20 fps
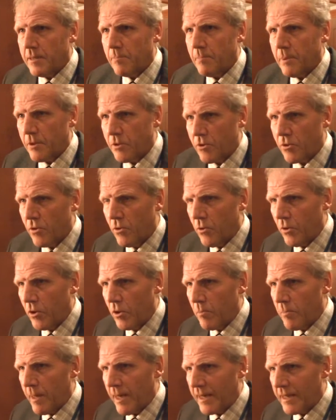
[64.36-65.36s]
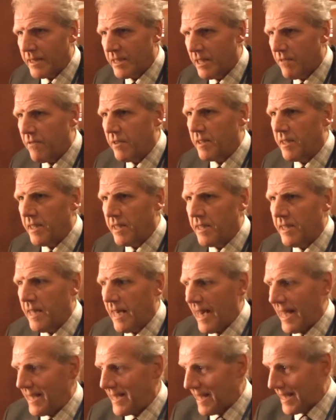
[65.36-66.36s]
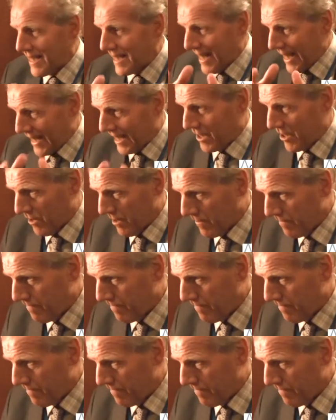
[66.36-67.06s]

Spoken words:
petroleum activity as a sector,